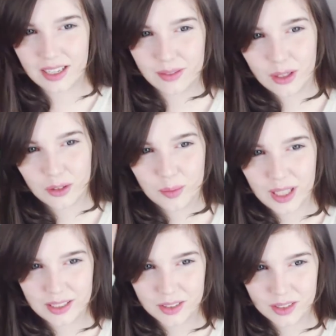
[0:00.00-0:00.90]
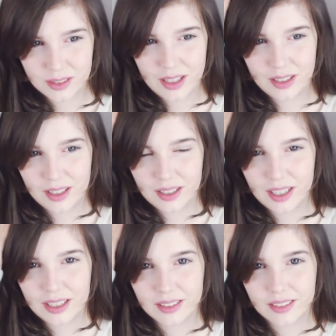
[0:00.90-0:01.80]
I have a lot of plans in
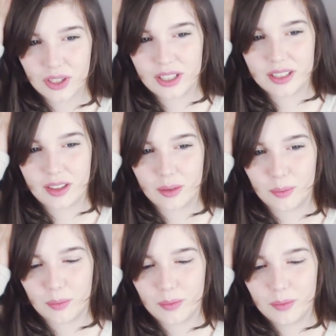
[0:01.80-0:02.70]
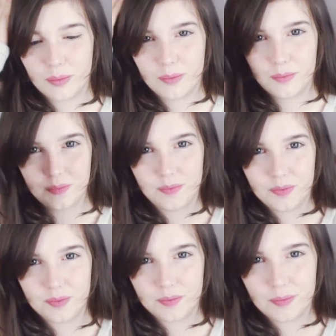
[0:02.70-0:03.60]
here. I need to get them
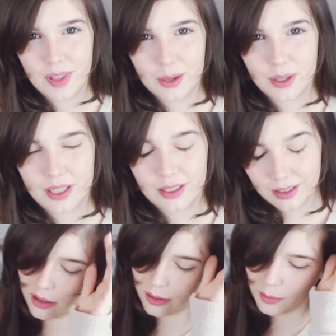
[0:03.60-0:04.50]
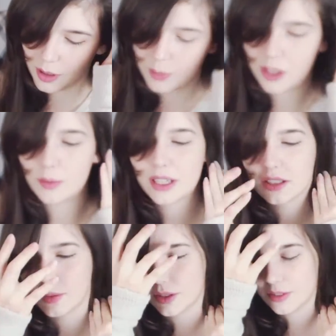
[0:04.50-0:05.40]
out here. Um, I'll be going back
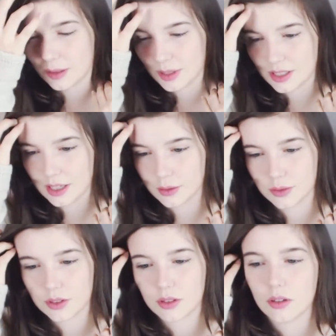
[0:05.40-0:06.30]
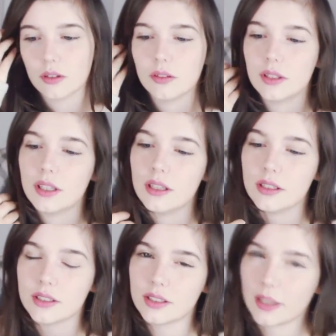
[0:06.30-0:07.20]
to my family's house on the
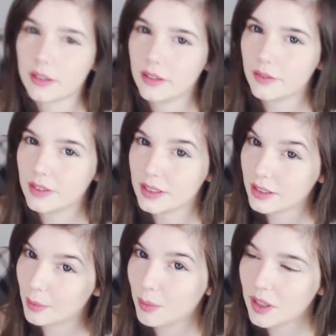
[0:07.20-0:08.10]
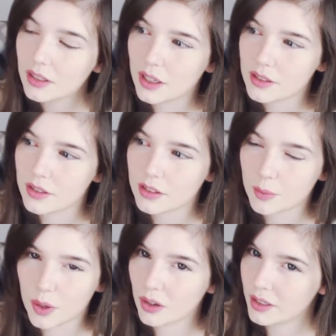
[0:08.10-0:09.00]
2nd of December as a
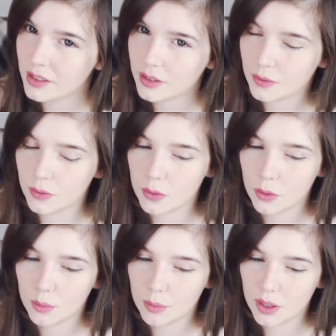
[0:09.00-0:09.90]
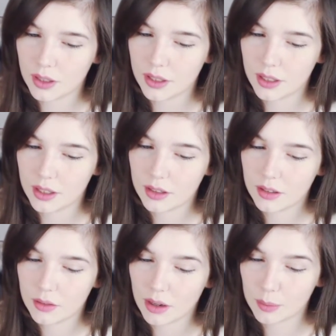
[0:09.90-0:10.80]
surprise for my
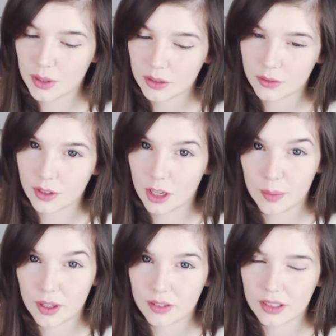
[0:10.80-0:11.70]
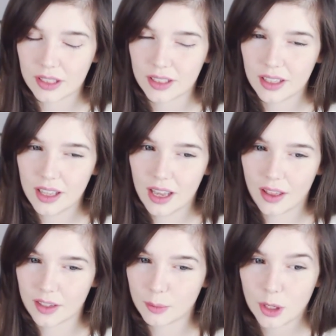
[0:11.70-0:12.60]
grandma for her birthday,
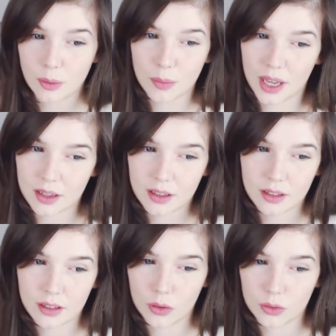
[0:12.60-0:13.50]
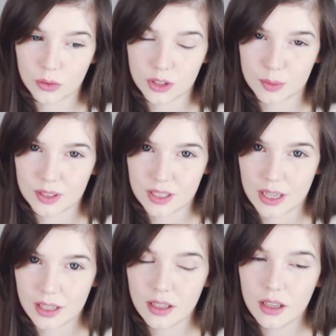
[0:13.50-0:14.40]
and then I'll be going back on Christmas
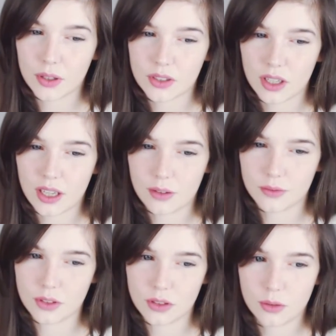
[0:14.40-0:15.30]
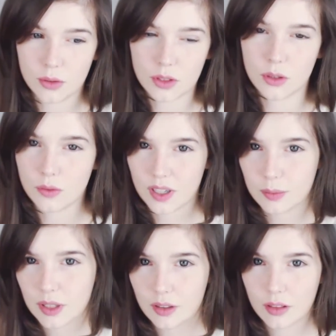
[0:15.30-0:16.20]
Day. Because I have to do a two
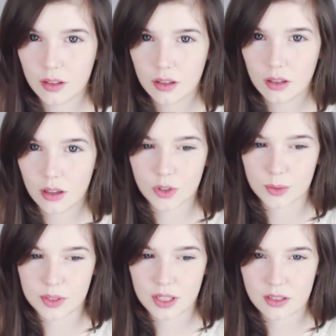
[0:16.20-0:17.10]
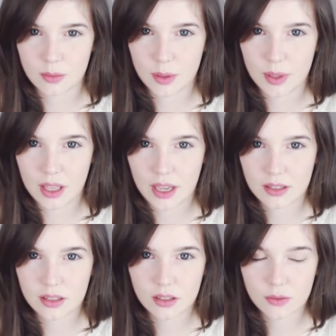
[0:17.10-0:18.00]
family thing, Christmas Day is going to be a bit
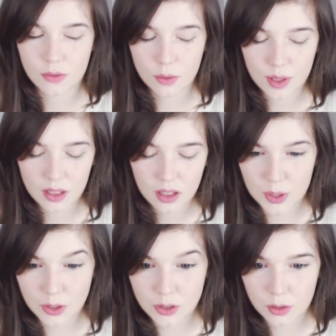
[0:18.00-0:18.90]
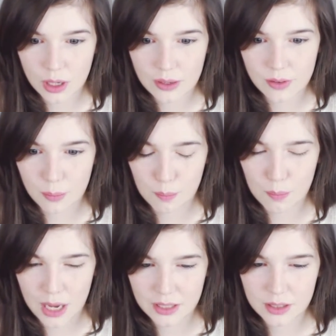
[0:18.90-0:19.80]
hectic for me, but I do have a
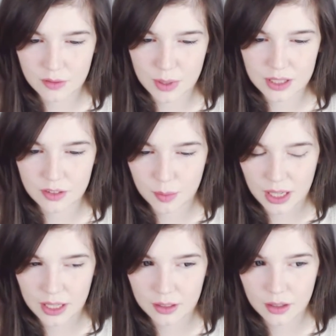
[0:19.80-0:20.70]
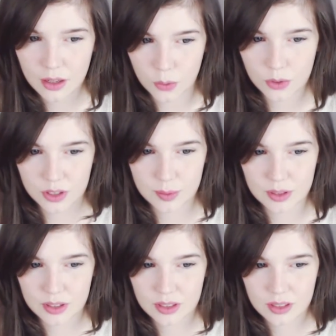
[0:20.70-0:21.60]
massive, massive plan for
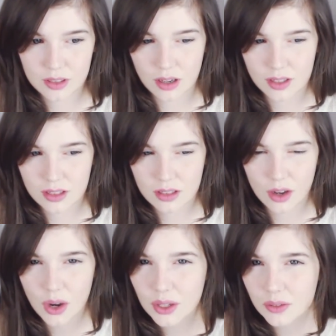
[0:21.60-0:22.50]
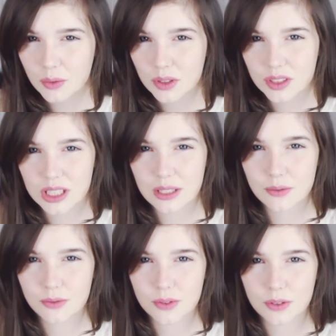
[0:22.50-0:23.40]
Christmas that I kind of want to save
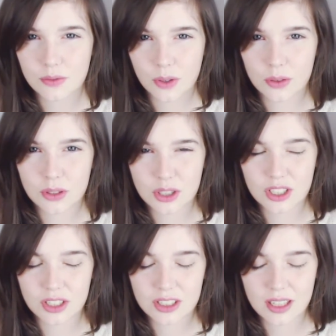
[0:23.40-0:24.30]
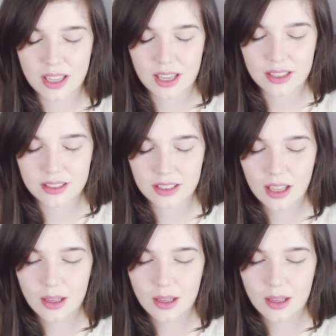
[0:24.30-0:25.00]
for the vlog just in case